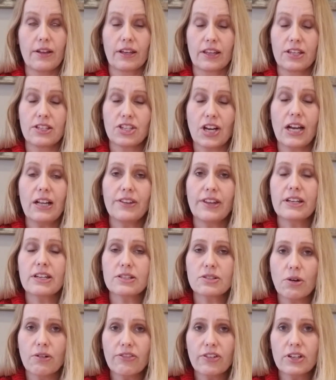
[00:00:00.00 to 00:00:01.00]
child that
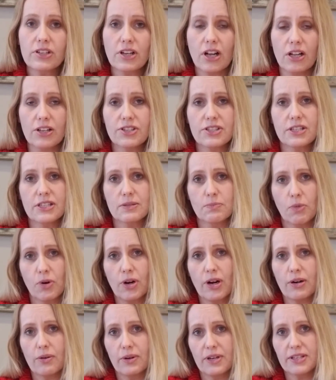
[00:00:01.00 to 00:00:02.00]
is overindulged is
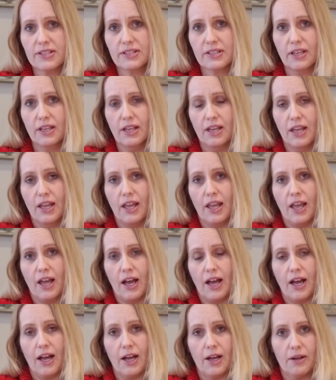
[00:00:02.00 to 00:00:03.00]
more at risk
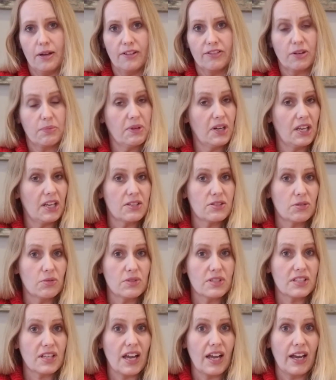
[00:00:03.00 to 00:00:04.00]
of committing
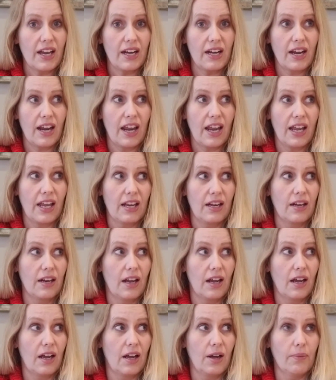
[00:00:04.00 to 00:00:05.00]
suicide and
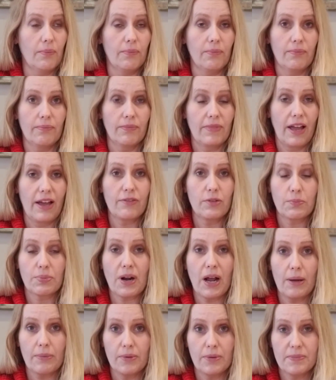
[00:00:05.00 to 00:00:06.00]
having
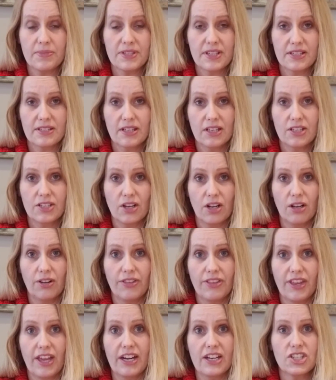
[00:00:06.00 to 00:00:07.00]
problems as an
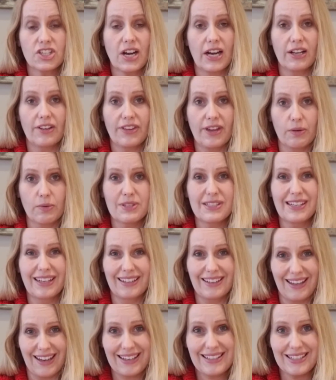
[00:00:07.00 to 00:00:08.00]
adult than a child that was
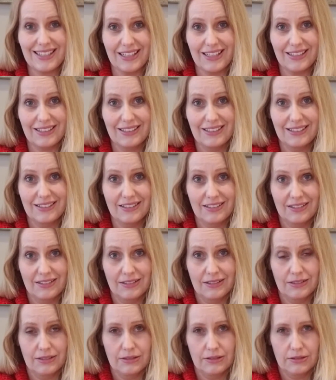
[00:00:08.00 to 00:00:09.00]
neglected.
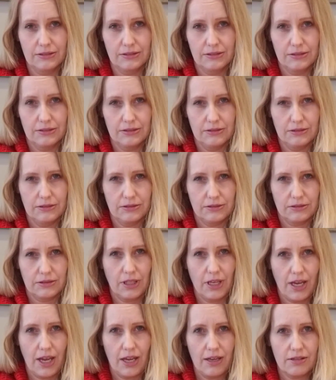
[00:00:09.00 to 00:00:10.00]

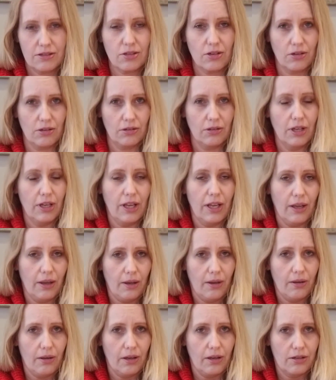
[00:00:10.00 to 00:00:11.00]
Okay, so
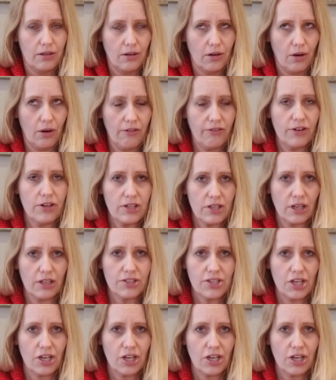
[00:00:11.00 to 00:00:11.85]
overindulging